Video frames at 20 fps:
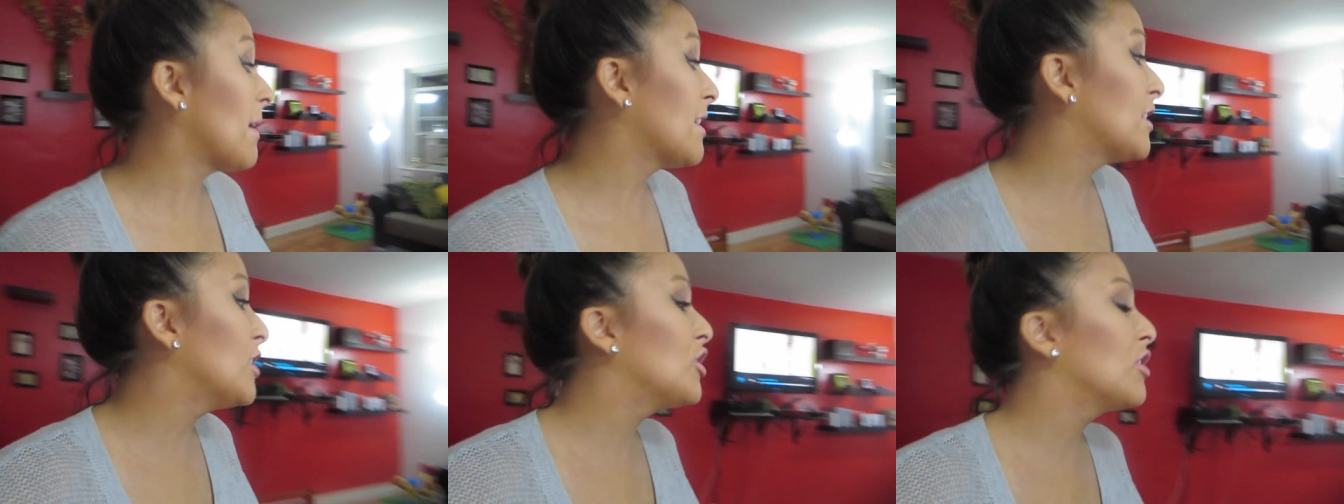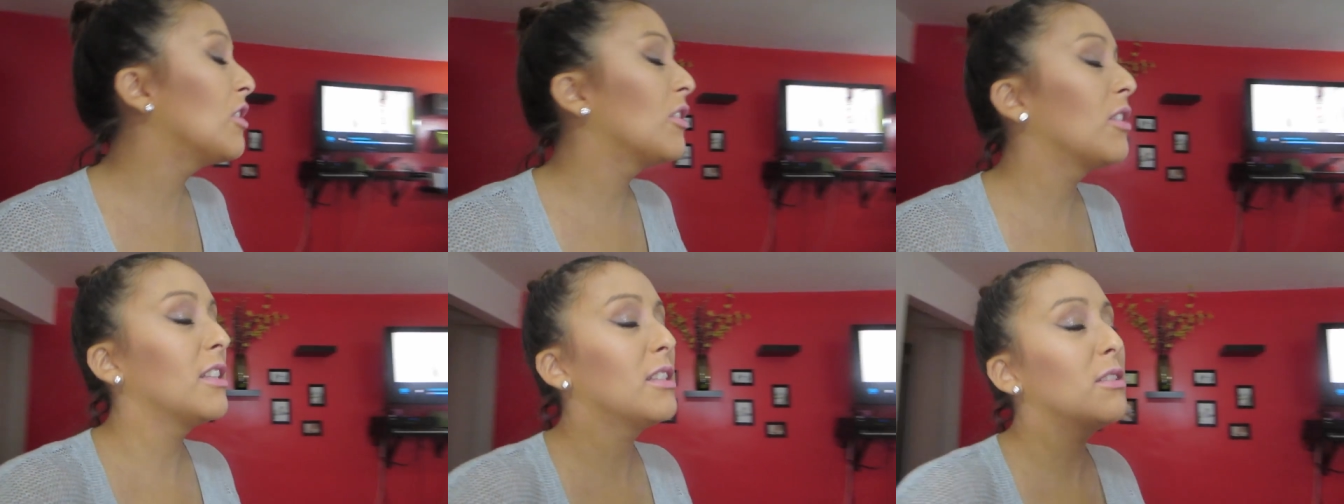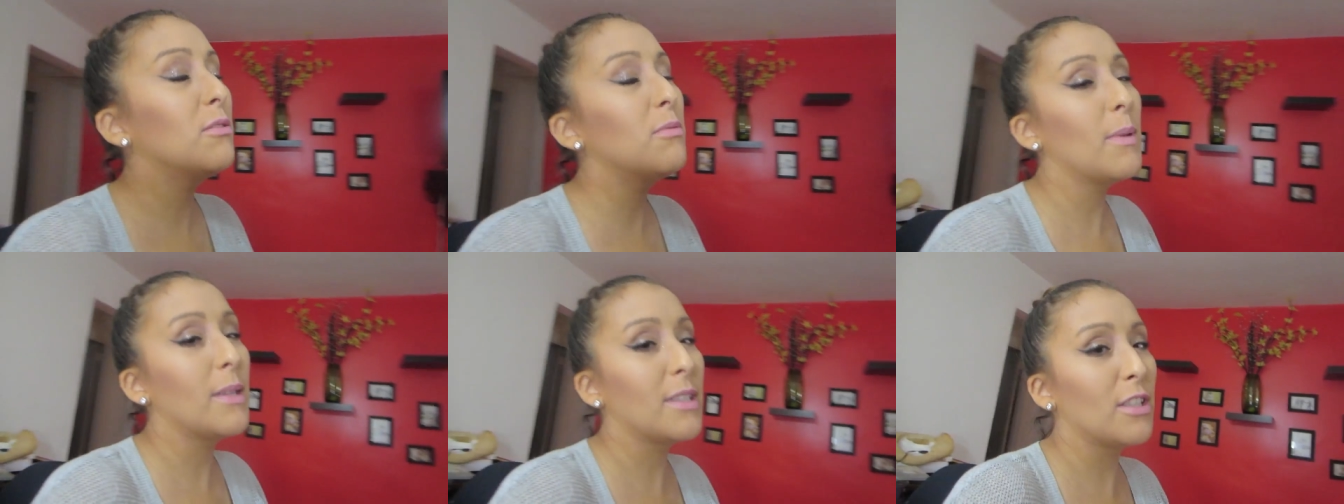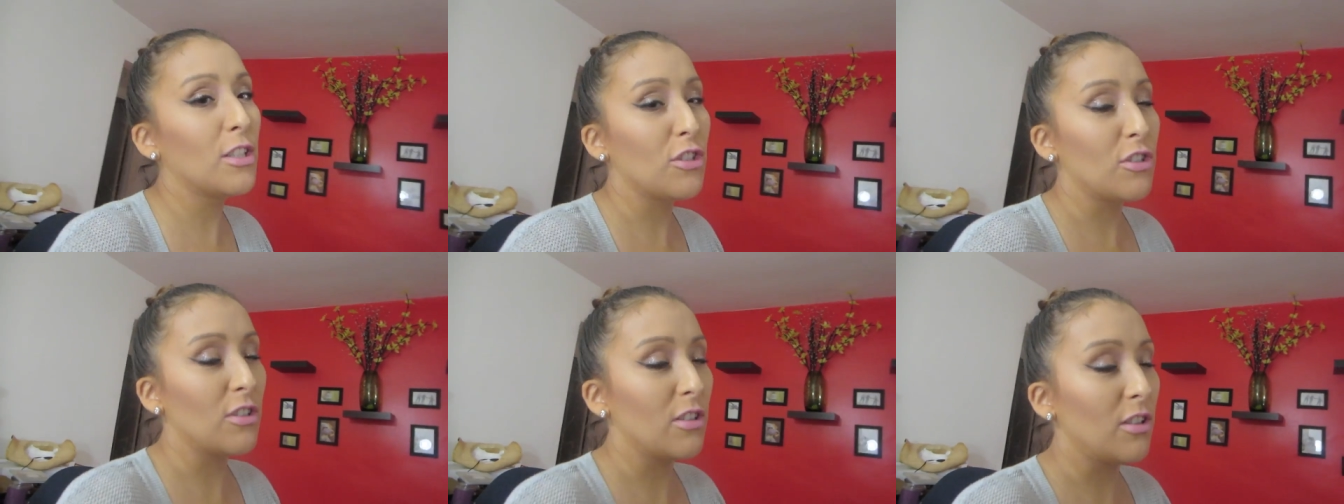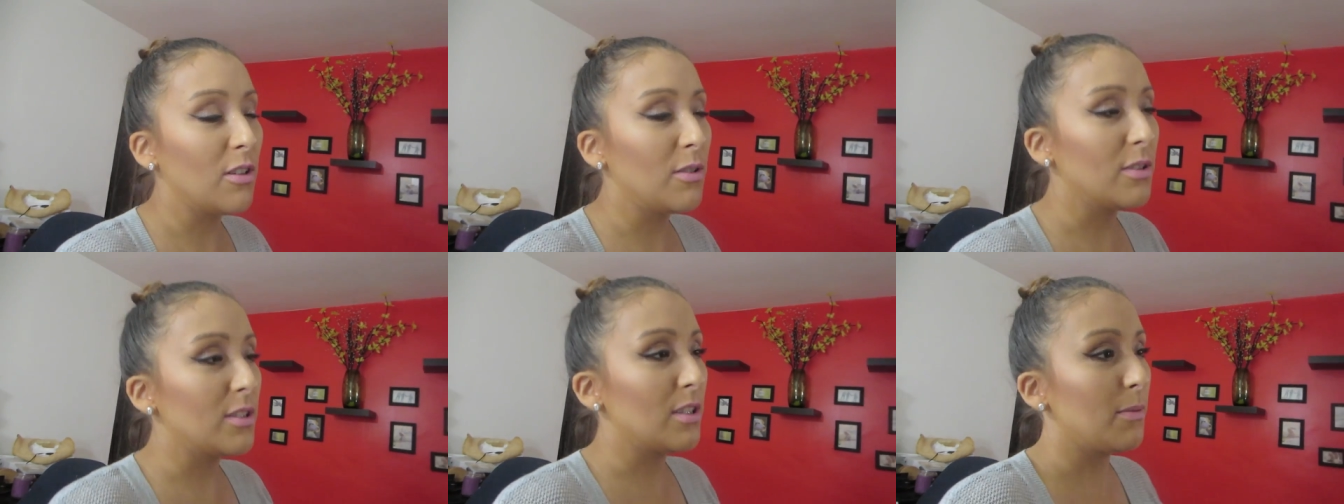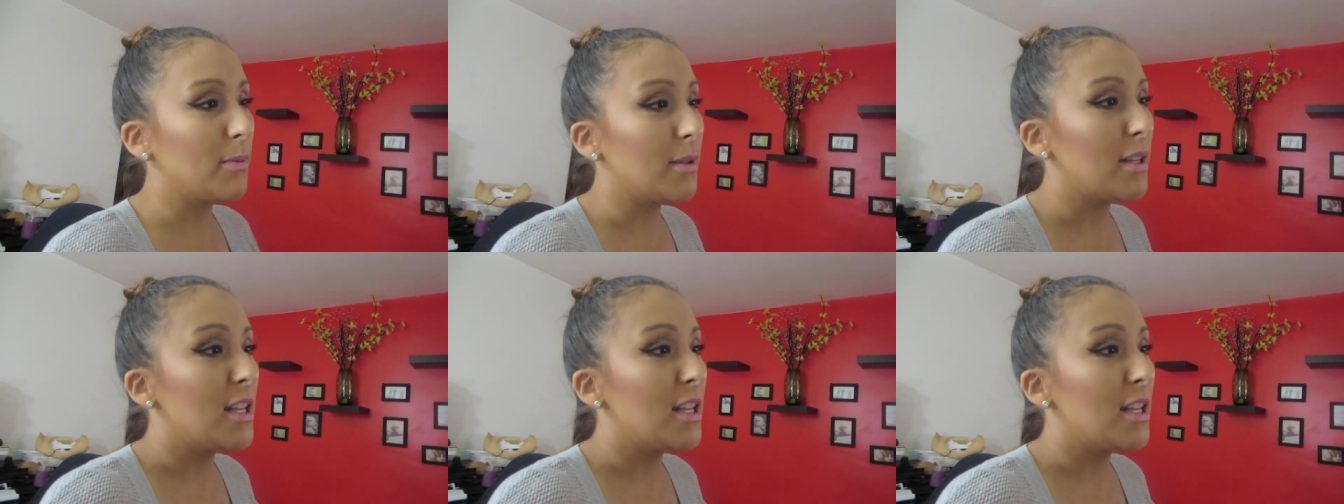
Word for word: My sister, okay, this is my sister-in-law's son.